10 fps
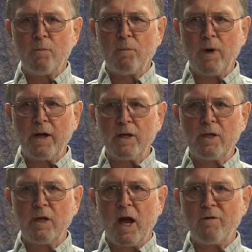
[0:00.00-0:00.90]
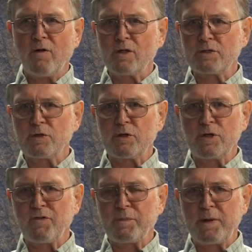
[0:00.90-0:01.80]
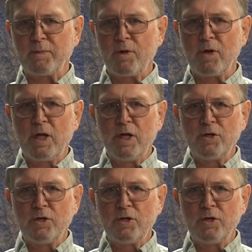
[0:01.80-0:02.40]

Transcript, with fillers: but I've also heard of people